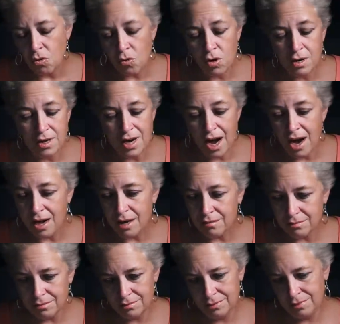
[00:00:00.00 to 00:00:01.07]
or not
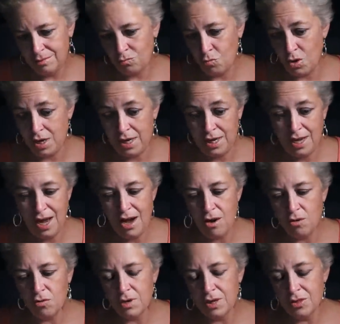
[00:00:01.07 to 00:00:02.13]
working
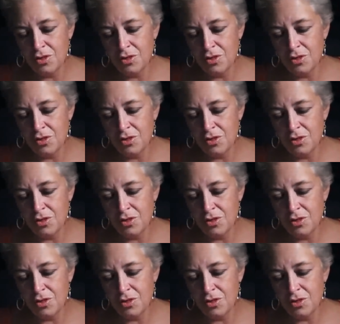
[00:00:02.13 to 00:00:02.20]
out.